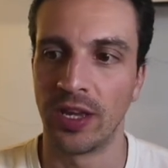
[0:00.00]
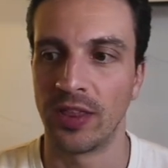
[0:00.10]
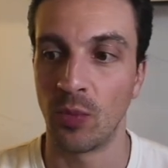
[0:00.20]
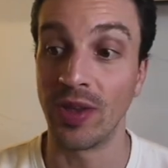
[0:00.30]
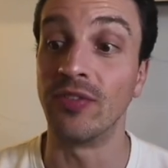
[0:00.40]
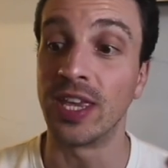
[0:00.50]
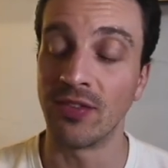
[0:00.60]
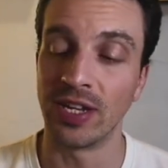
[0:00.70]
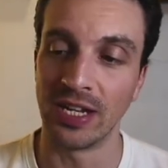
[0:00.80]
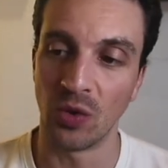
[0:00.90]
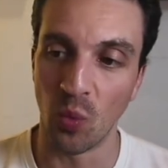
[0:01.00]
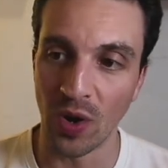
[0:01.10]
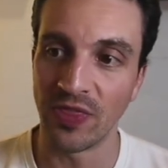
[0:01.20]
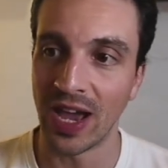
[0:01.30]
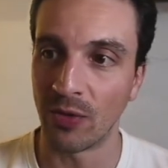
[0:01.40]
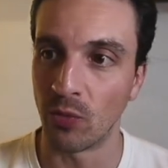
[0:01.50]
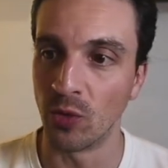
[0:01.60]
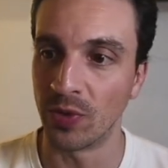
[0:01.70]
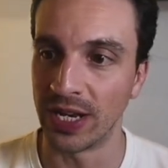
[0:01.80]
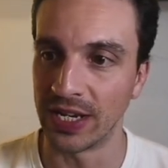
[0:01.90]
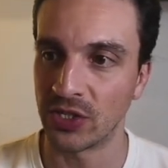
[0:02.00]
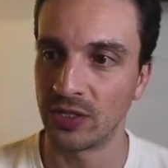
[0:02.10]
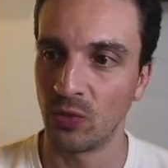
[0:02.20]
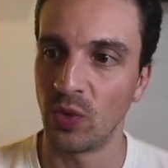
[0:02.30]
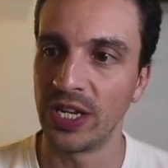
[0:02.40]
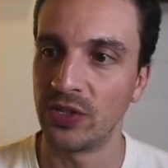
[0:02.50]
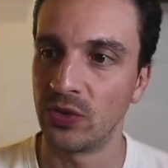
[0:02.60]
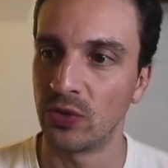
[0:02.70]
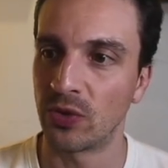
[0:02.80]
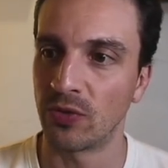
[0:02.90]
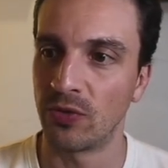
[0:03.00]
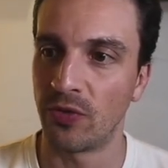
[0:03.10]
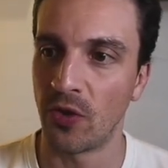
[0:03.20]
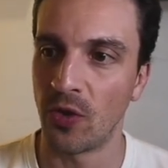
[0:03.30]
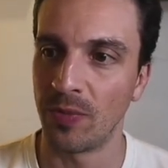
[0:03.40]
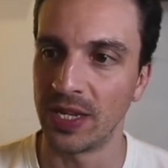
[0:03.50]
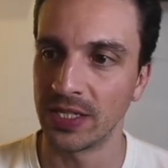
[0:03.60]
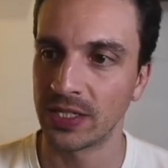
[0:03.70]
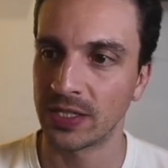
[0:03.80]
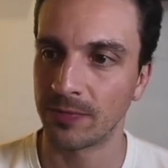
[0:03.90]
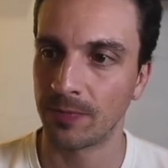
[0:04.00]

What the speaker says: that we've given it with that root connection. We need to confirm this.